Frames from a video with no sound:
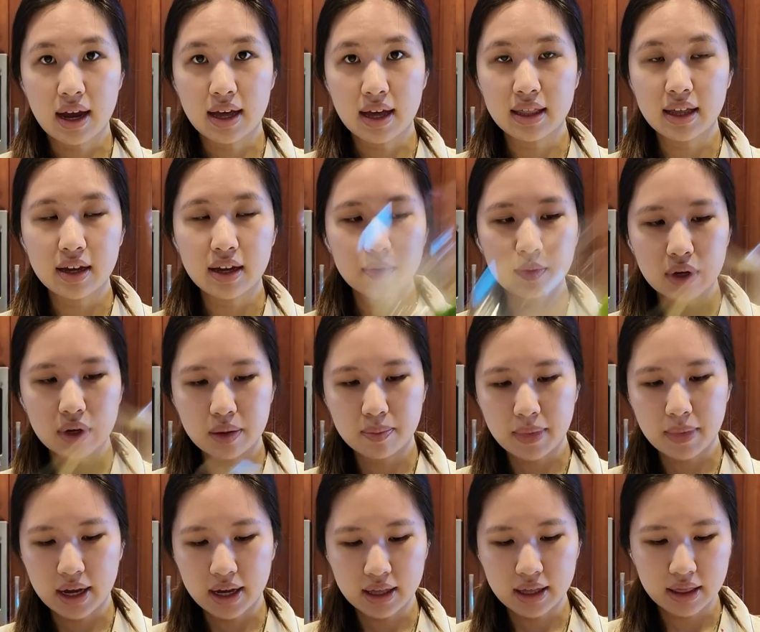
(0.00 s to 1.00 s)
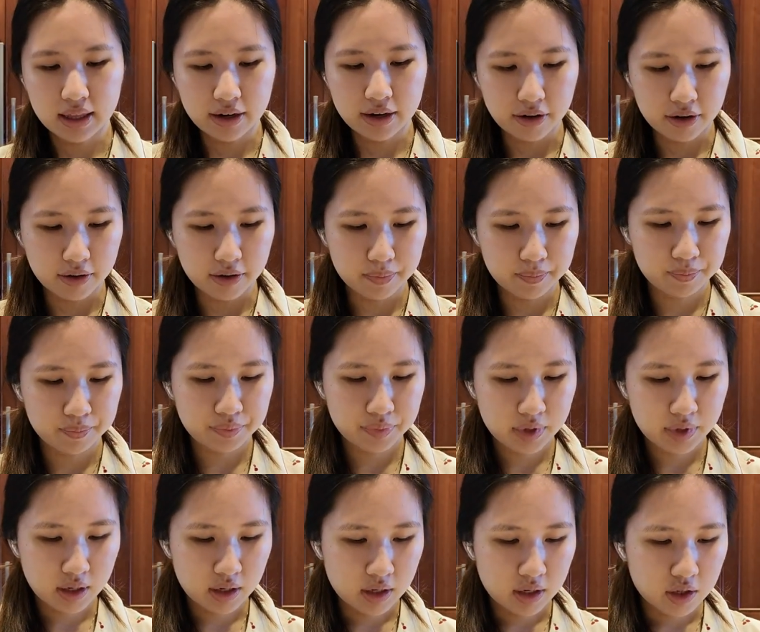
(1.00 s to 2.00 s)
And then with my little
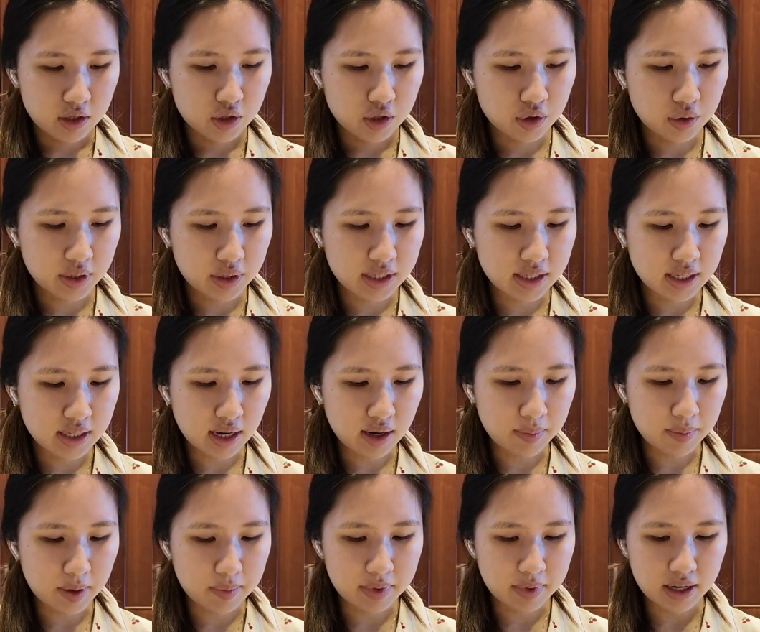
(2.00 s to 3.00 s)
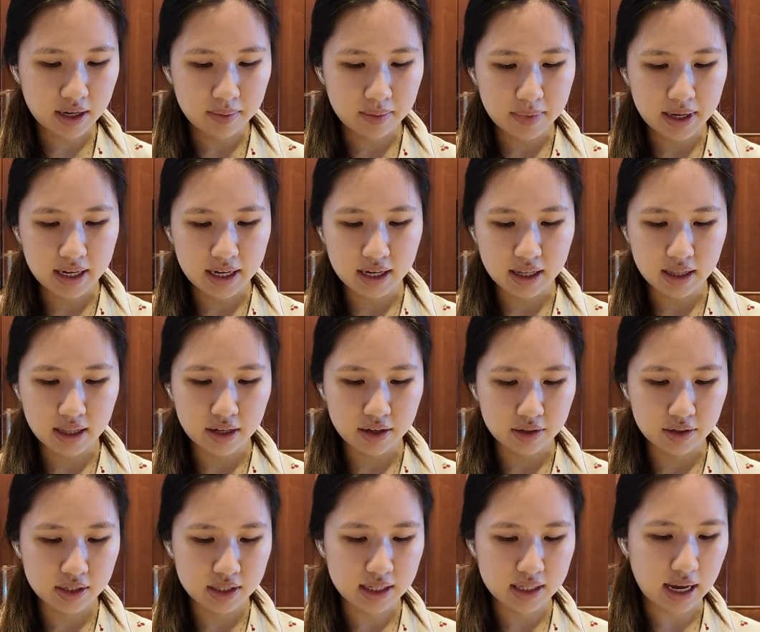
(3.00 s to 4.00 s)
choy sum, I'm gonna make a
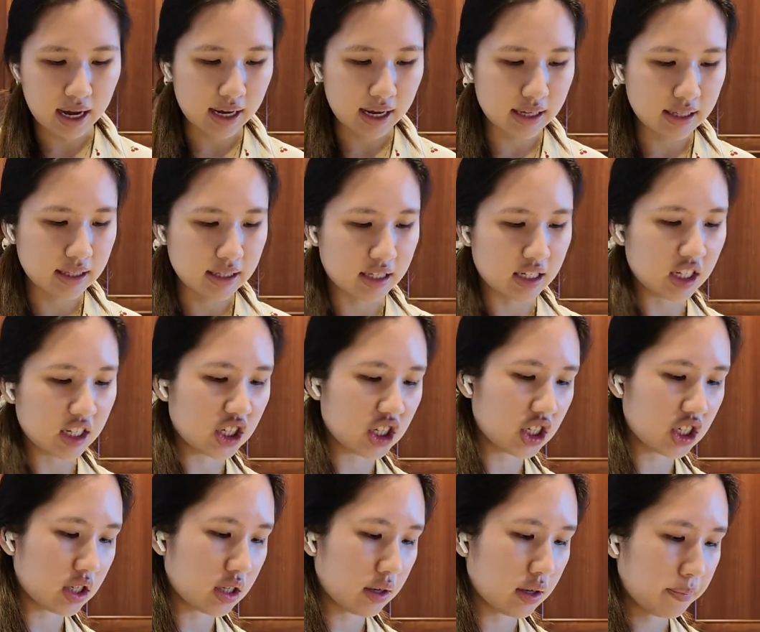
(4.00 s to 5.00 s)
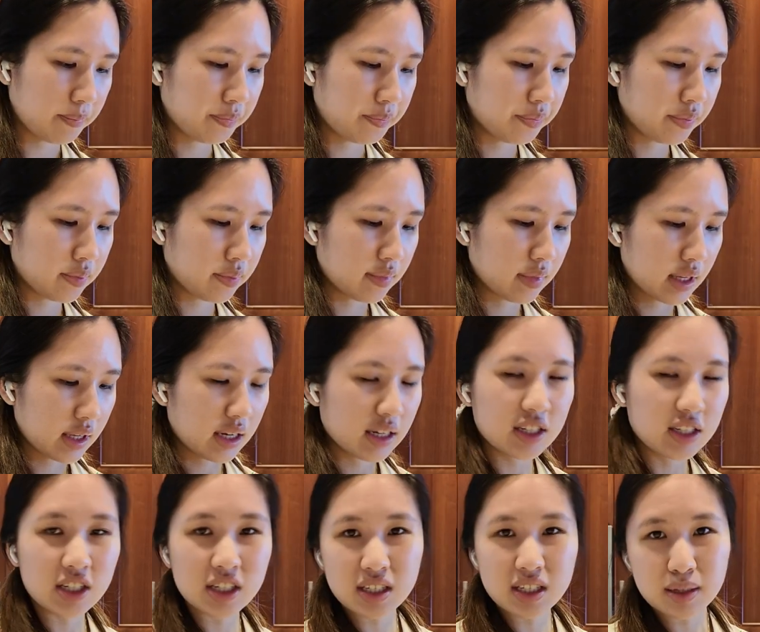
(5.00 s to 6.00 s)
little side dish.
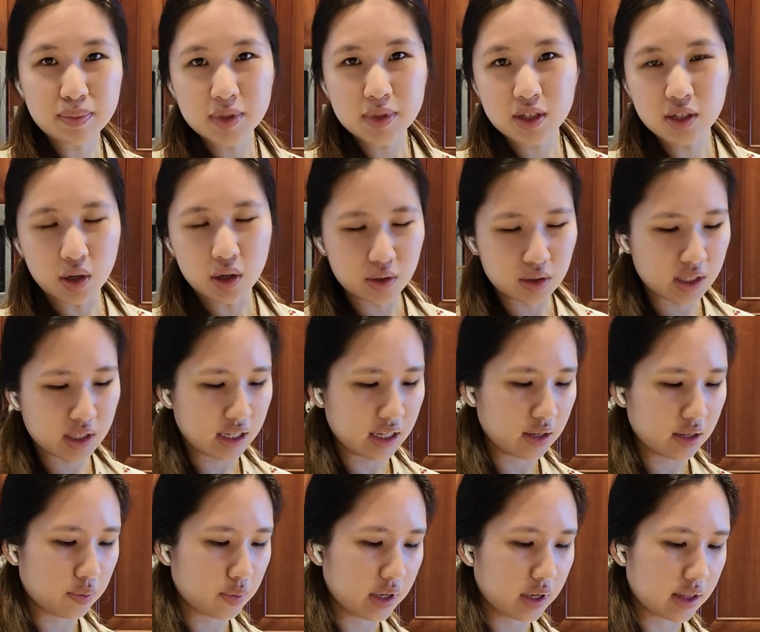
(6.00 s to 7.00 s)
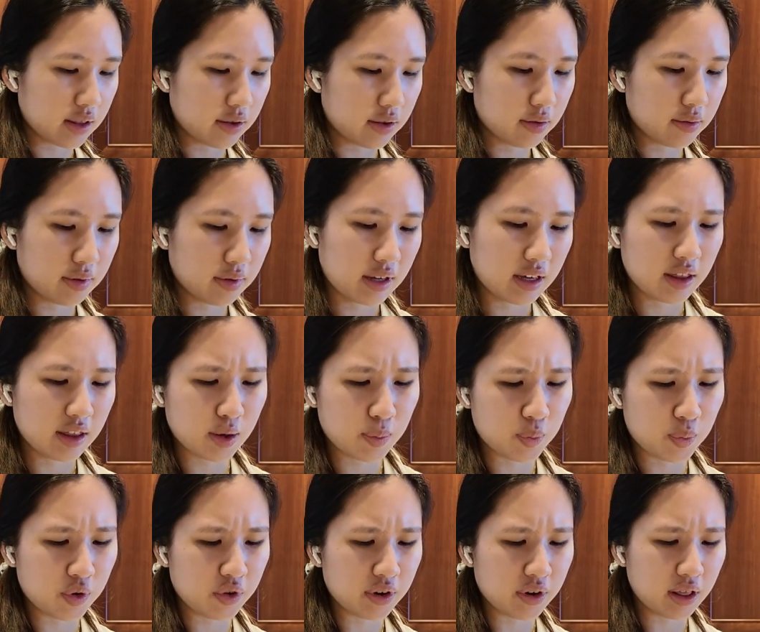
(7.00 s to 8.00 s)
Just some salted with either
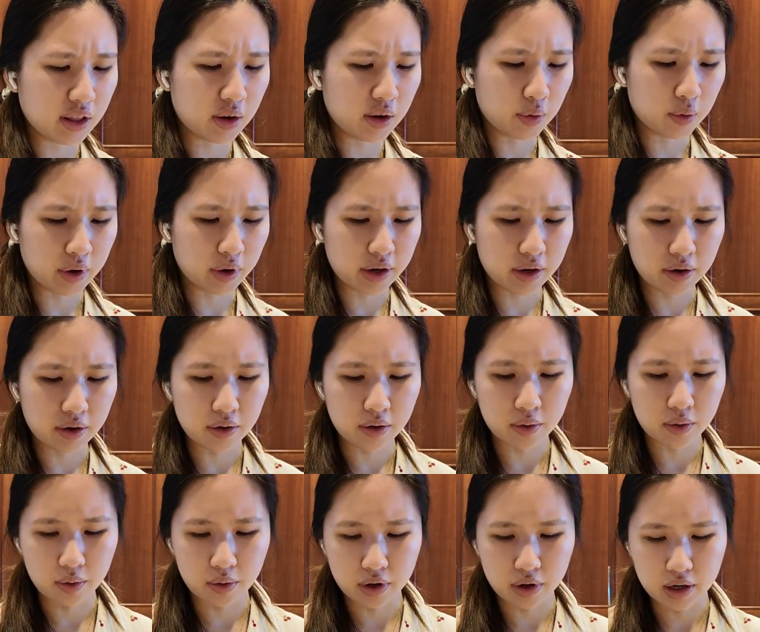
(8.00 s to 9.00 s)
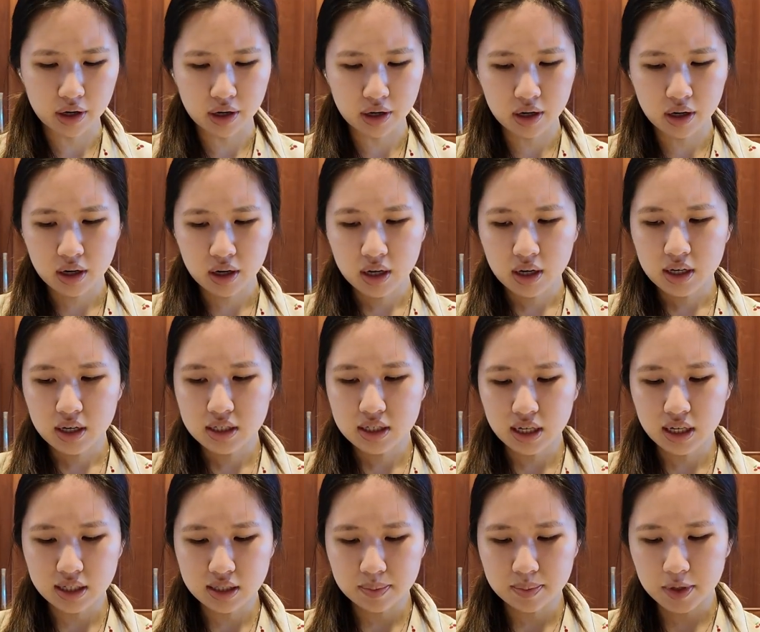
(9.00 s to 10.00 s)
perilla oil or
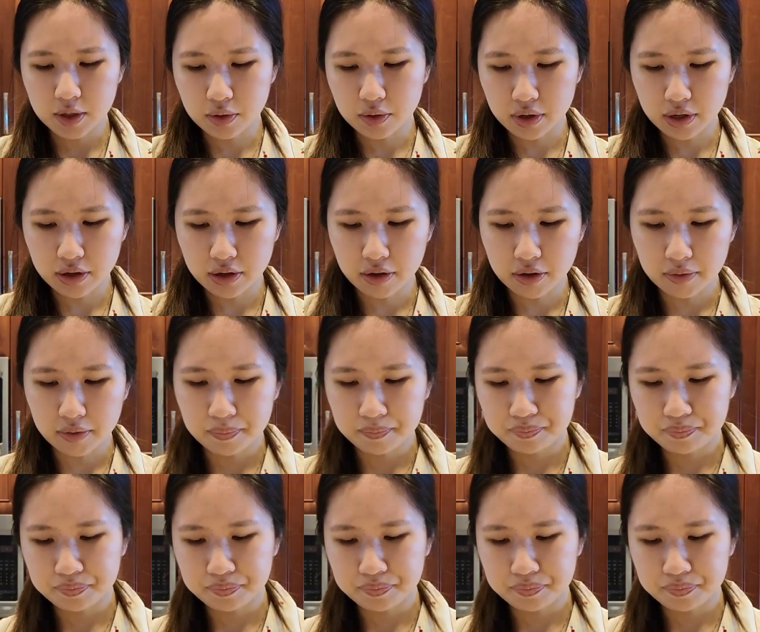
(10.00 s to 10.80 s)
sesame oil.